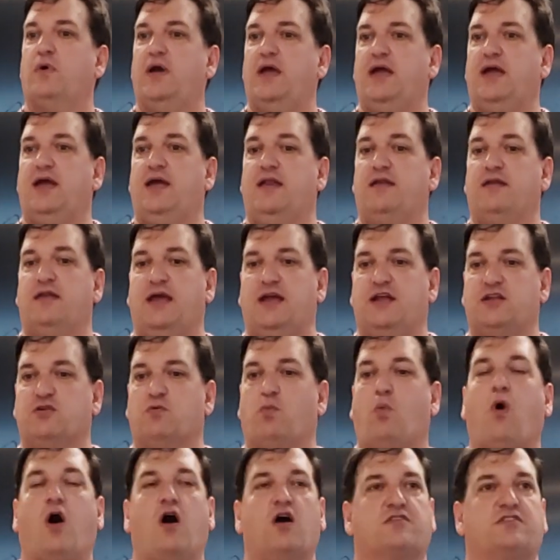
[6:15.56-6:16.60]

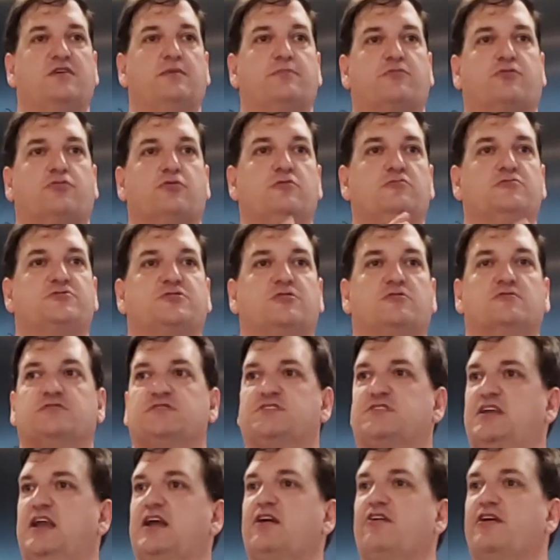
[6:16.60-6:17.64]
and walk them through certain
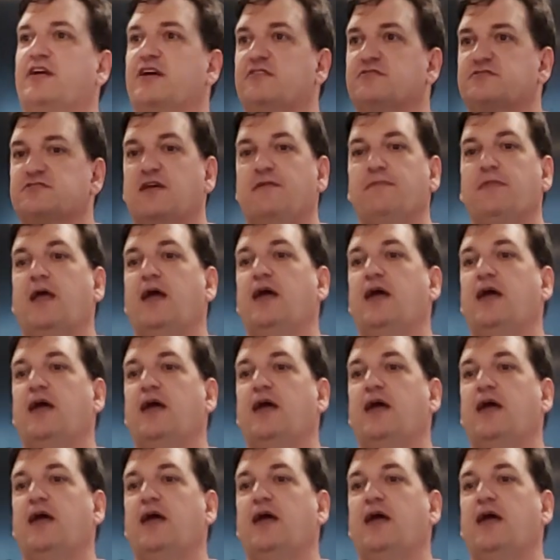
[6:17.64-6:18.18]
scenarios.